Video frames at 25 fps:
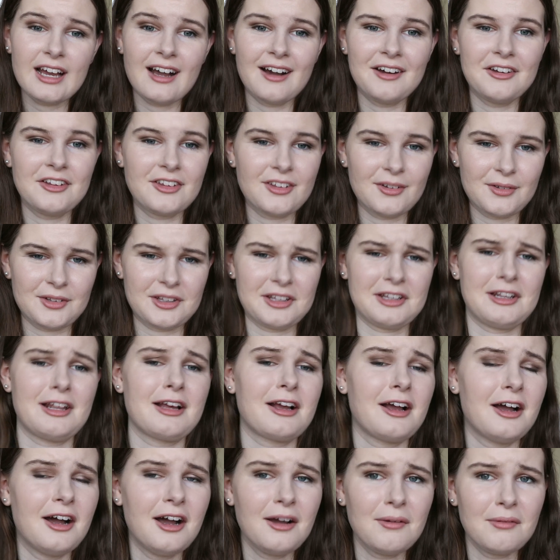I was just
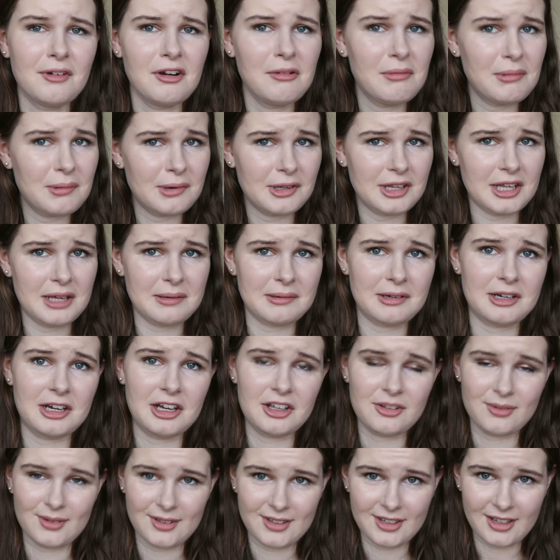like, I want to be one of those
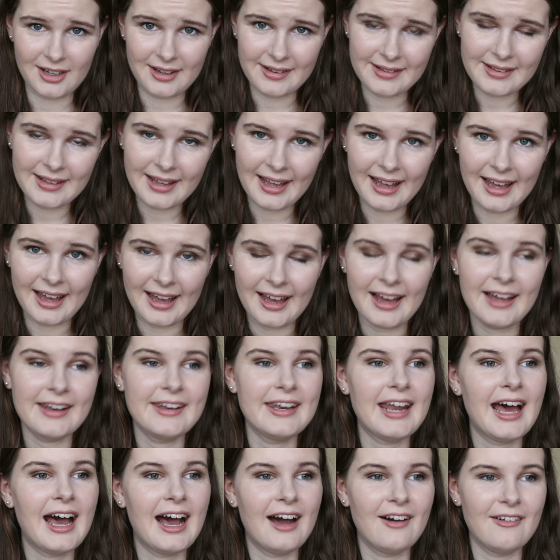girls with nice hair.
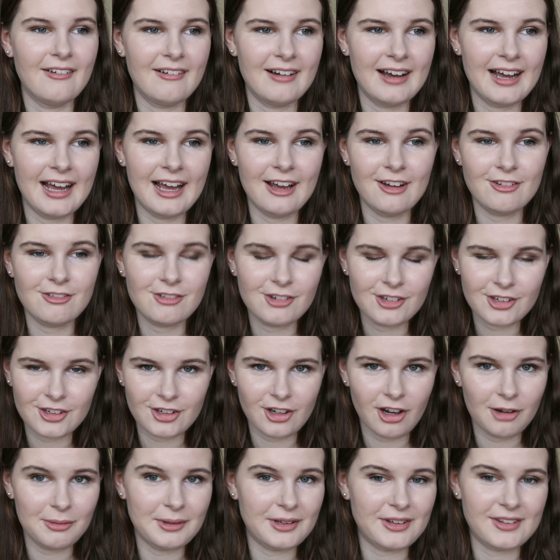And now everyone
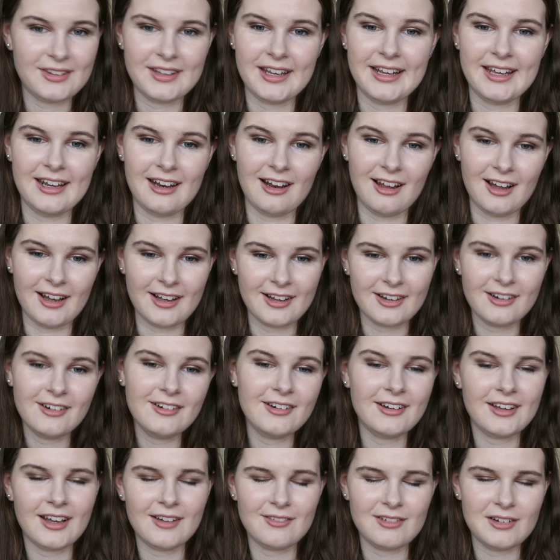comments saying like,
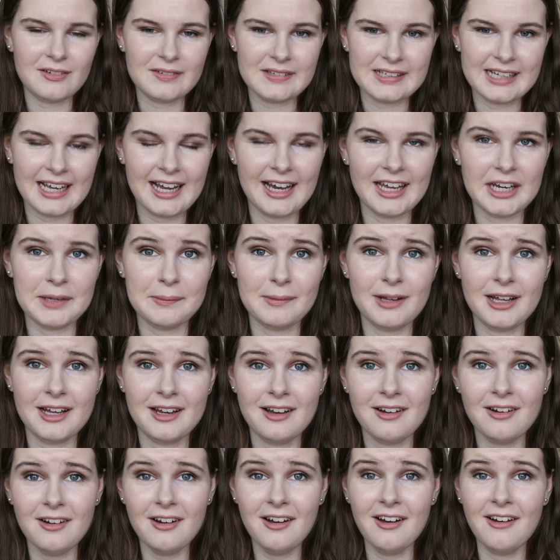oh, you have lovely hair, and I'm like,
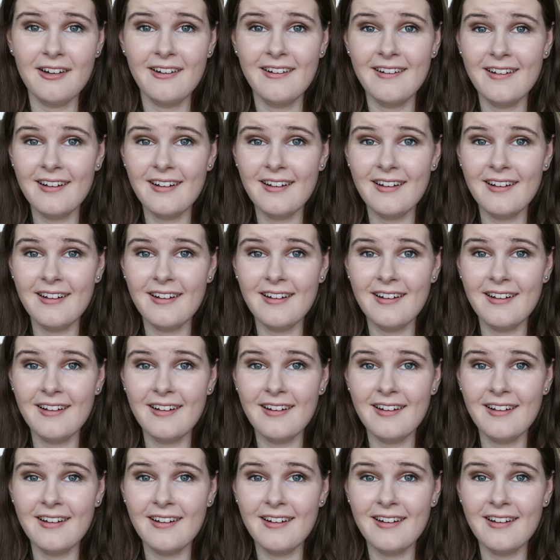oh,